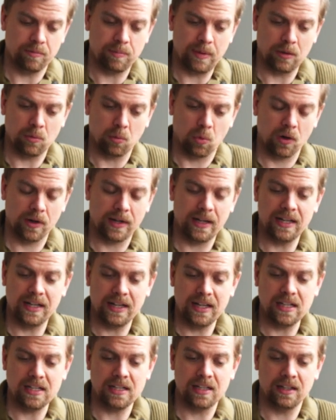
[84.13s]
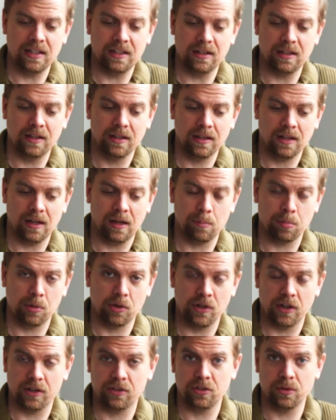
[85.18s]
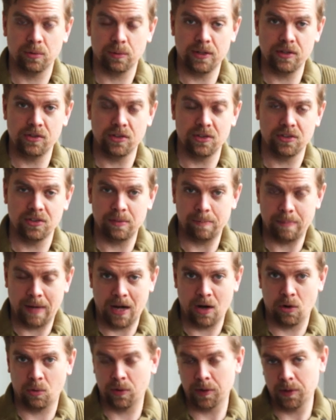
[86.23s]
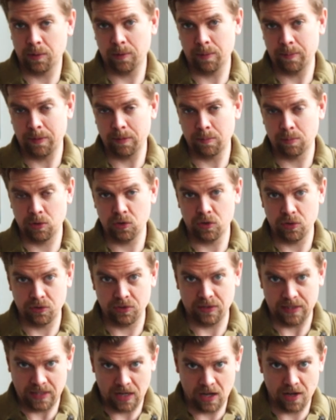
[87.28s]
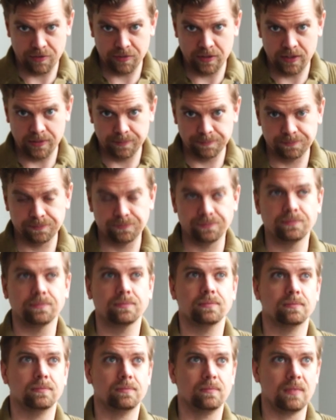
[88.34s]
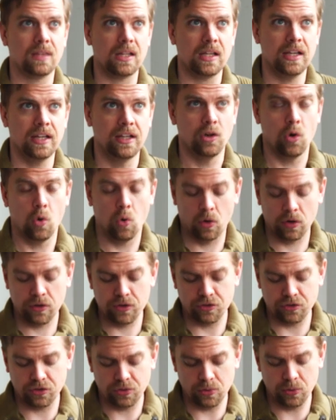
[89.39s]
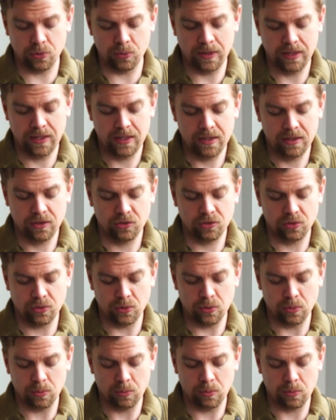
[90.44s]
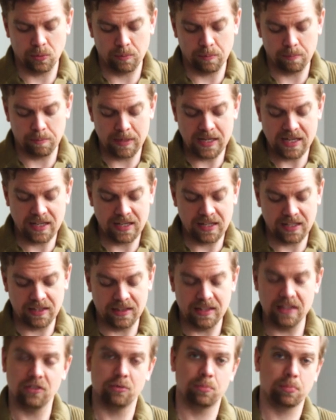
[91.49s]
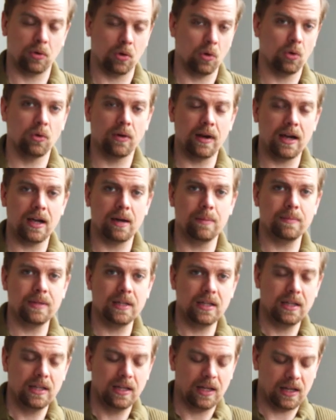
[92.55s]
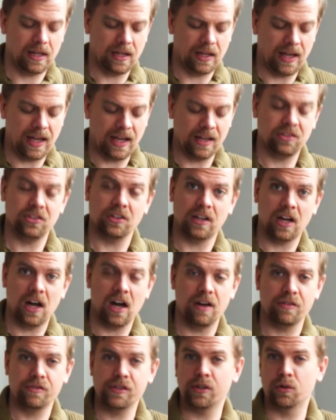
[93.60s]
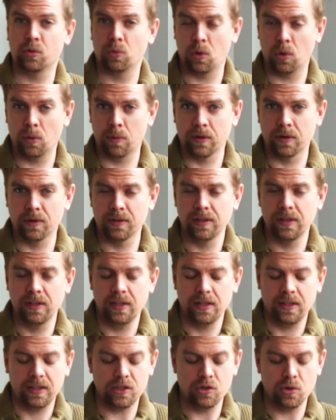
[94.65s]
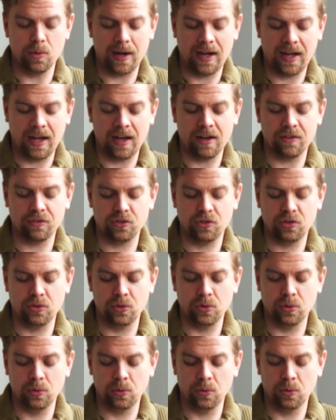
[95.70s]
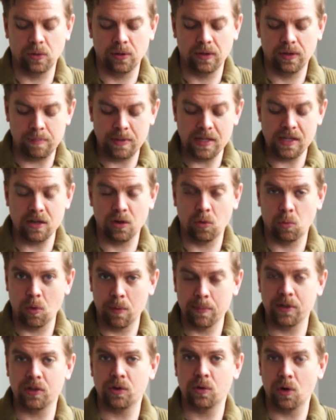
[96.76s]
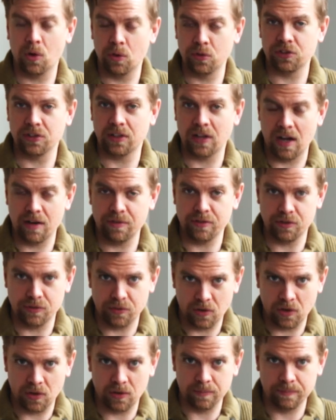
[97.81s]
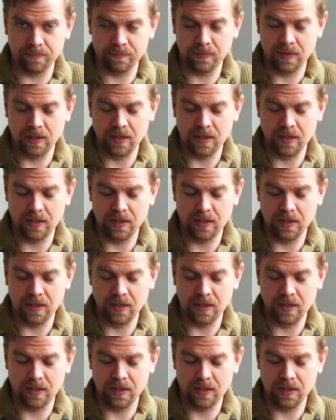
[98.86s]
been working in production regions, empowering women producing coffee. In order to be in this program, as a coffee grower, you have to be a woman who owns a coffee farm.